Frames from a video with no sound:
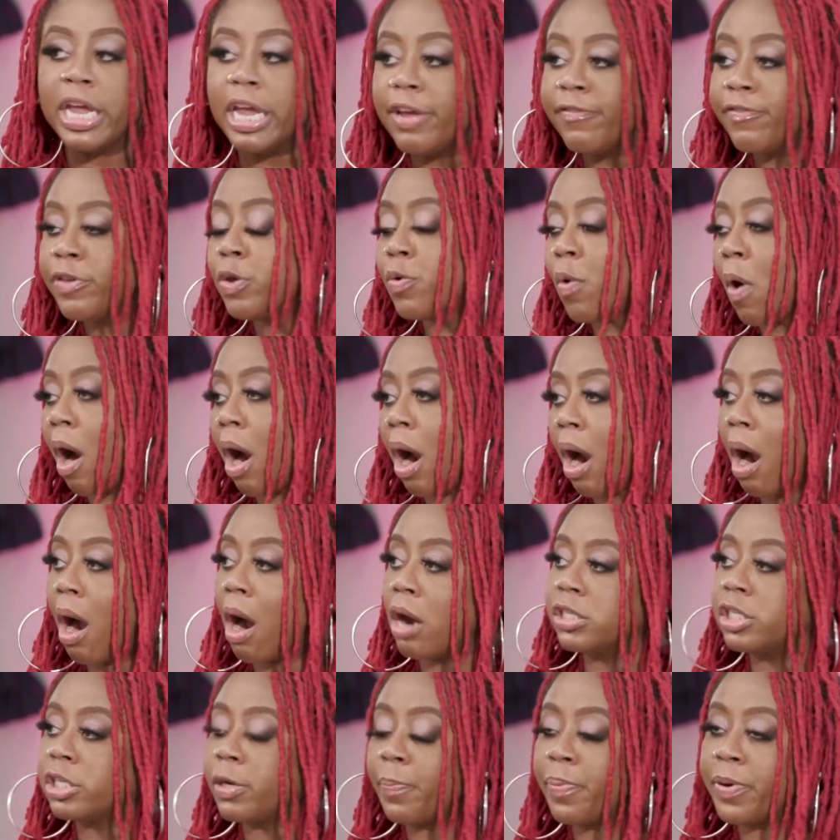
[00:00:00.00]
if you are an
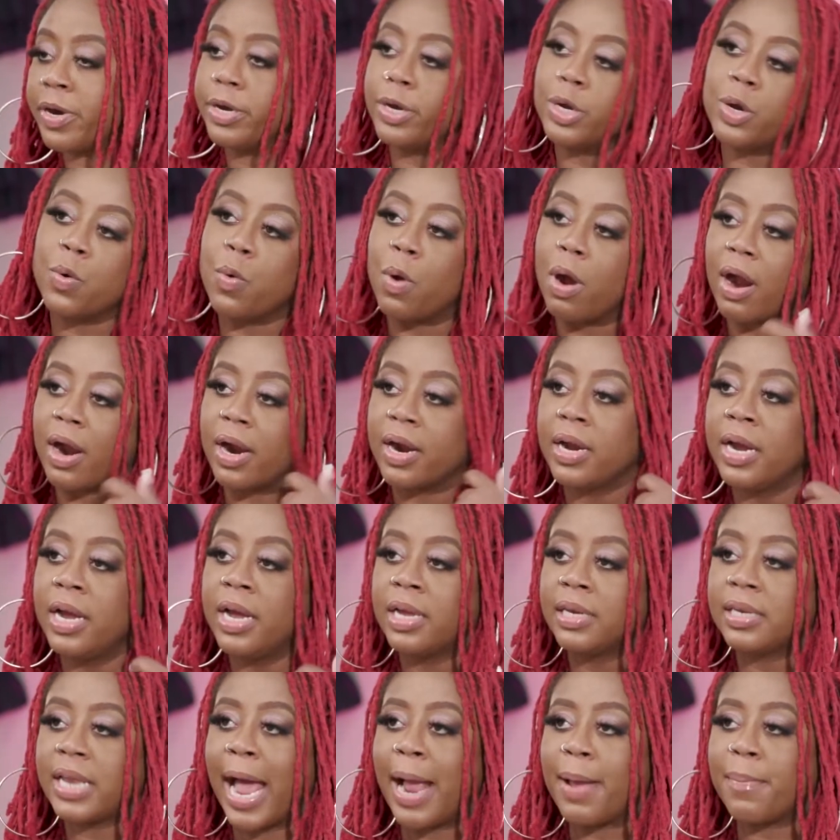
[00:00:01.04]
entrepreneur,
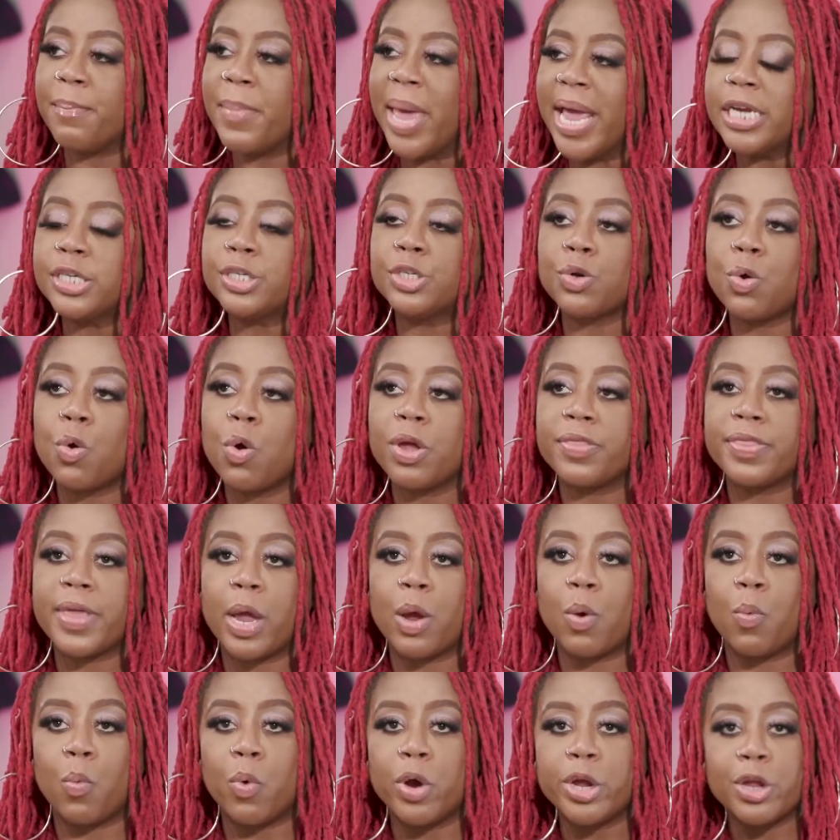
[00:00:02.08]
like make sure
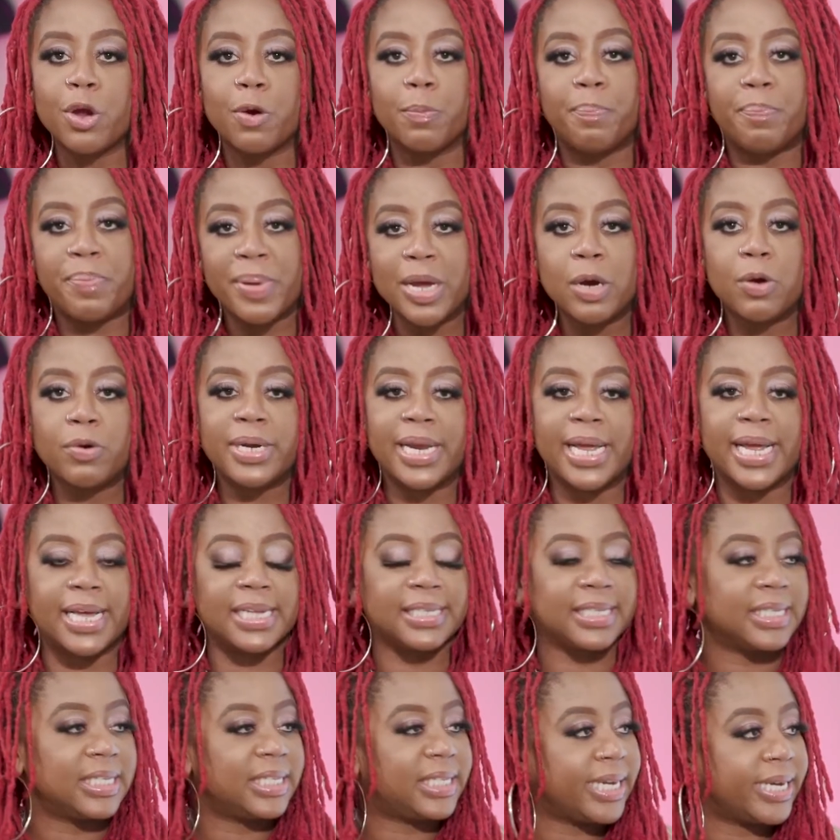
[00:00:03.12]
that what you're building
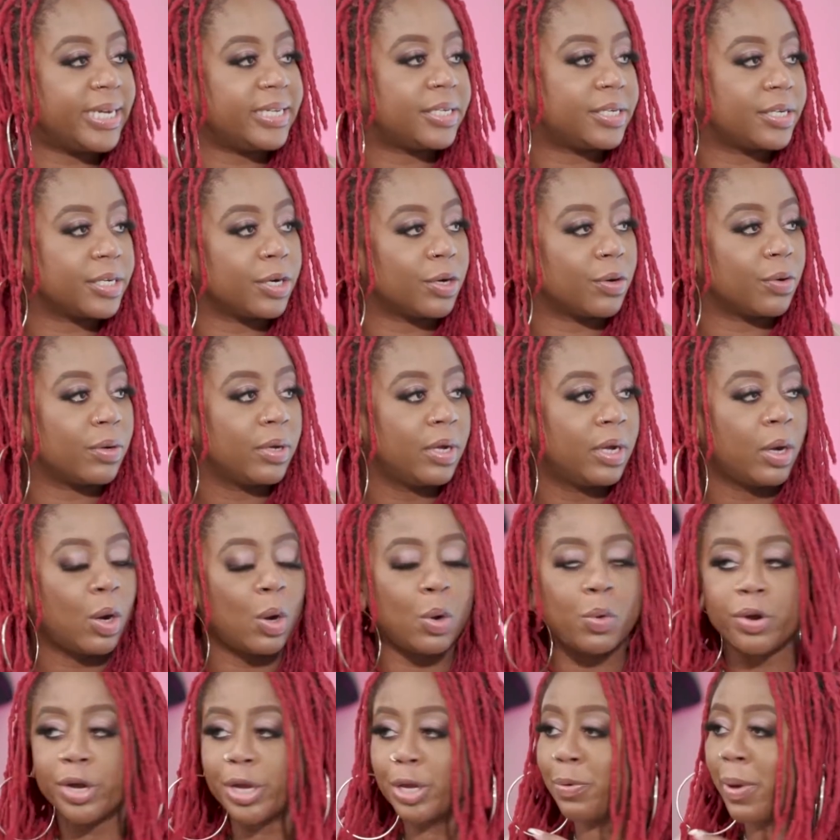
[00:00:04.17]
is intentional.
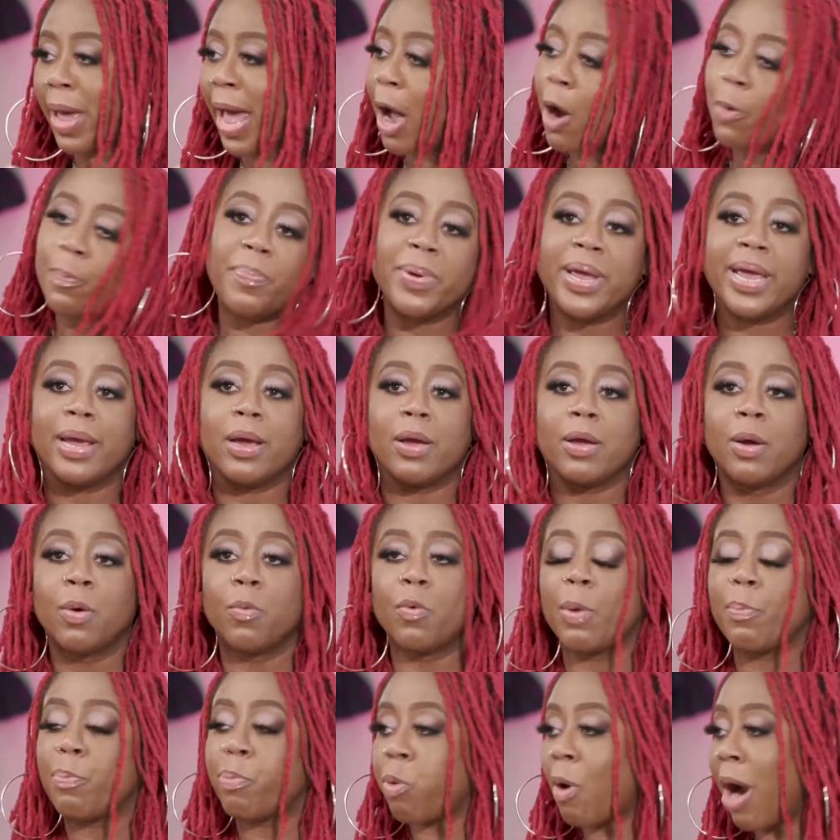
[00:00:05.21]
Who are you helping?
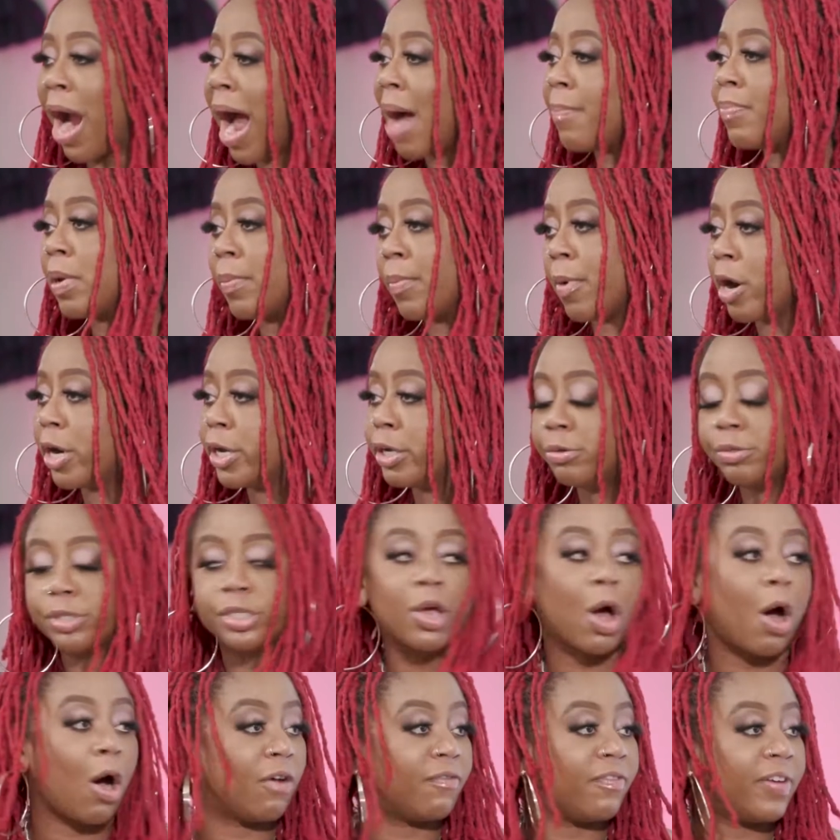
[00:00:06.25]
What problem are you
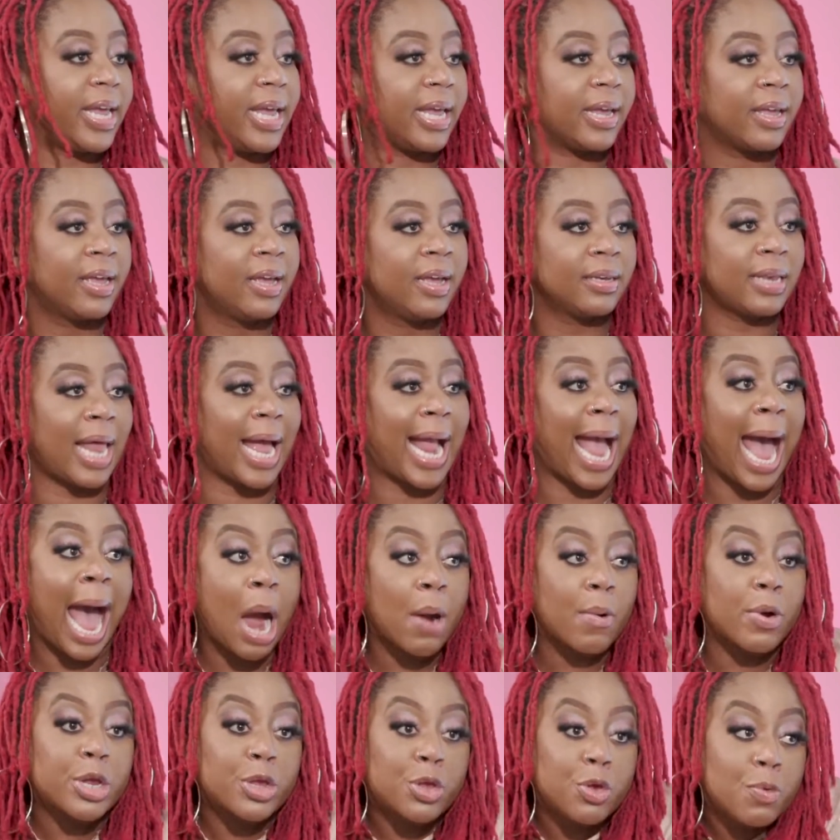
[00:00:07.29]
solving? Like,
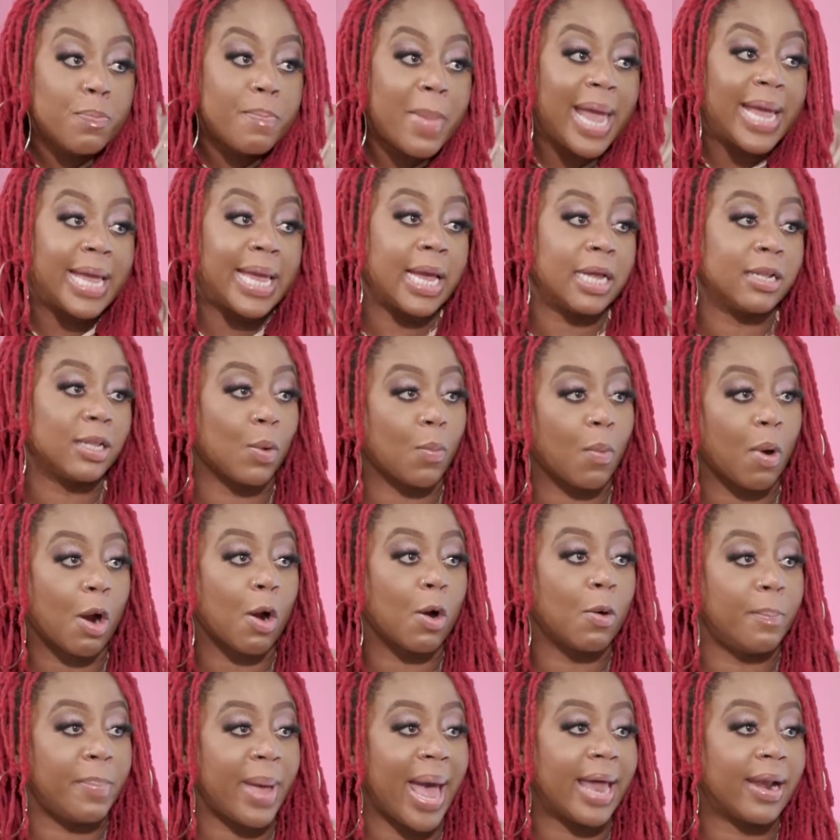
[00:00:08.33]
how are you making the
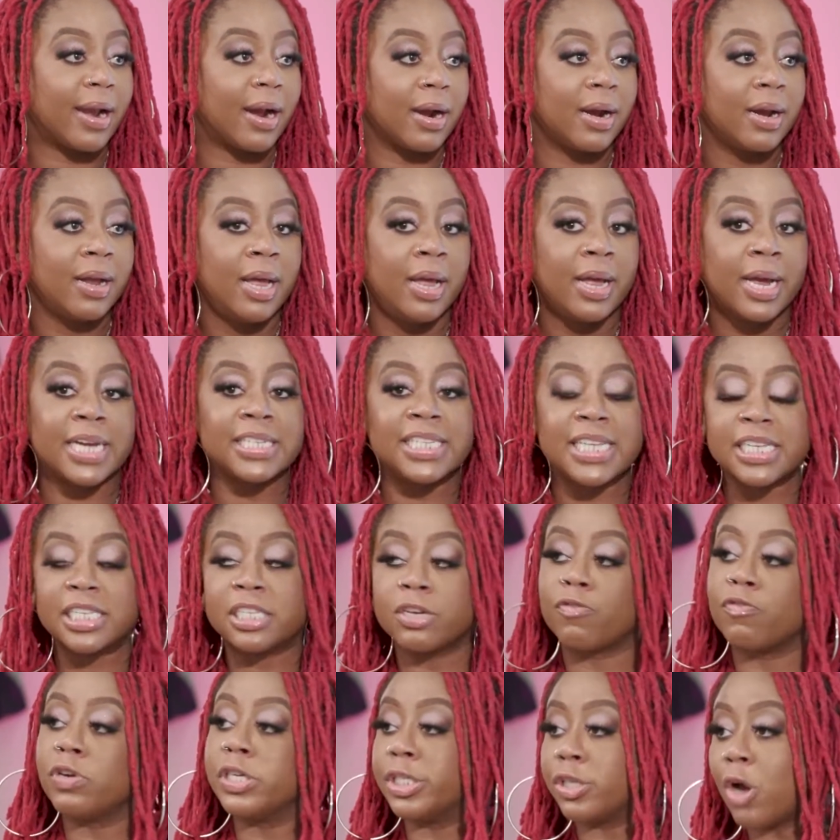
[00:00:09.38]
world better? Because as
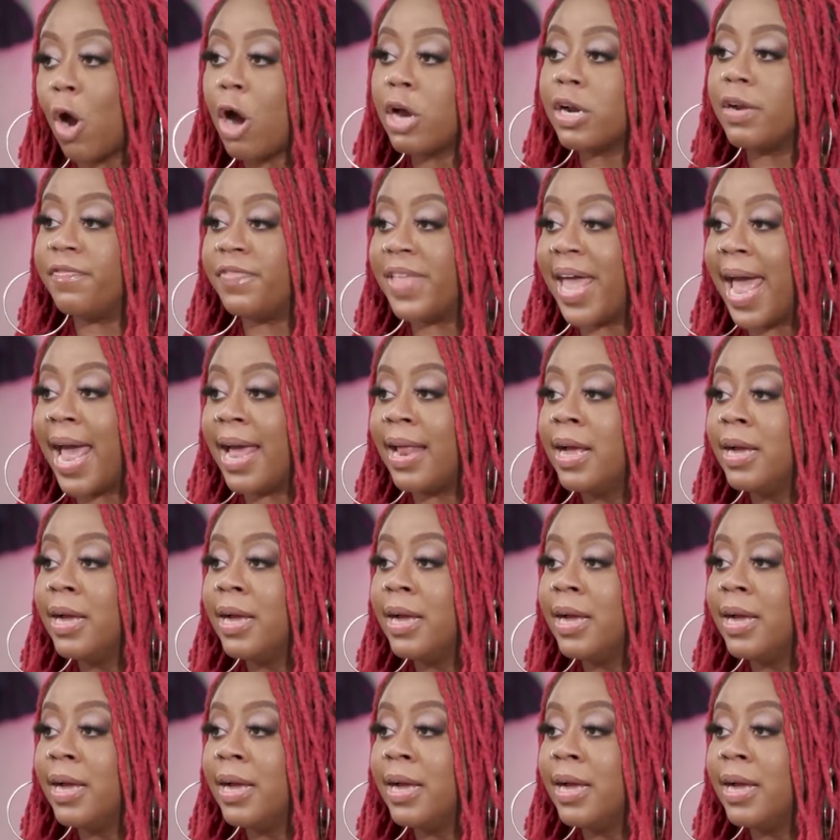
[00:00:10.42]
a result of that,